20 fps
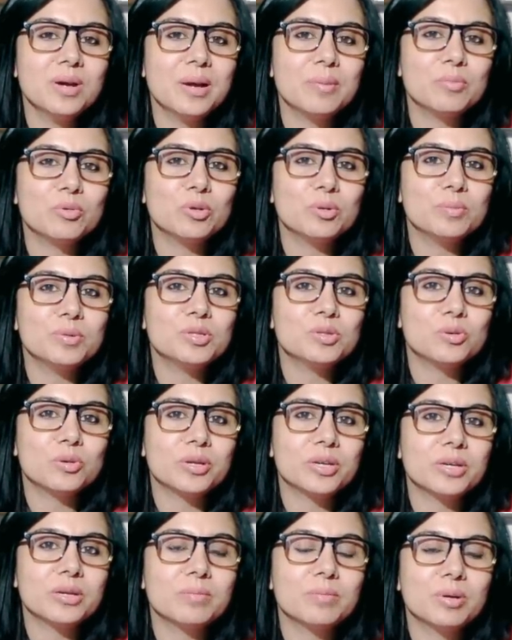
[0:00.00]
I'm going to be
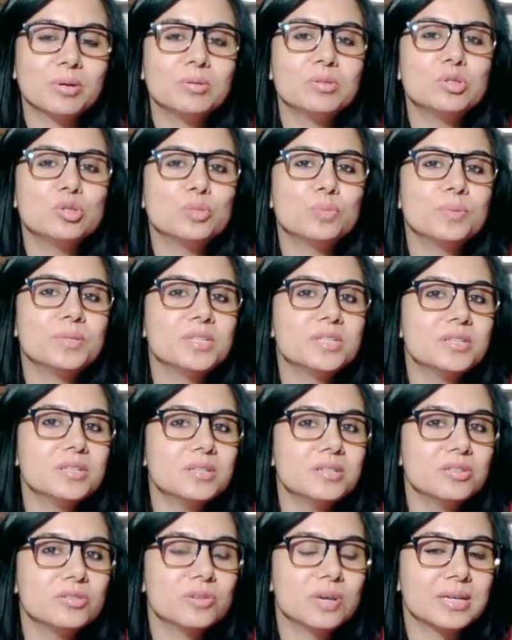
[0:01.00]
talking about
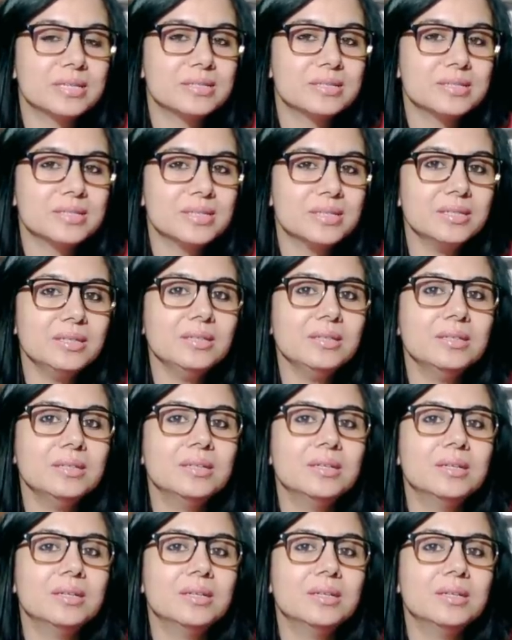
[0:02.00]
Jupiter transiting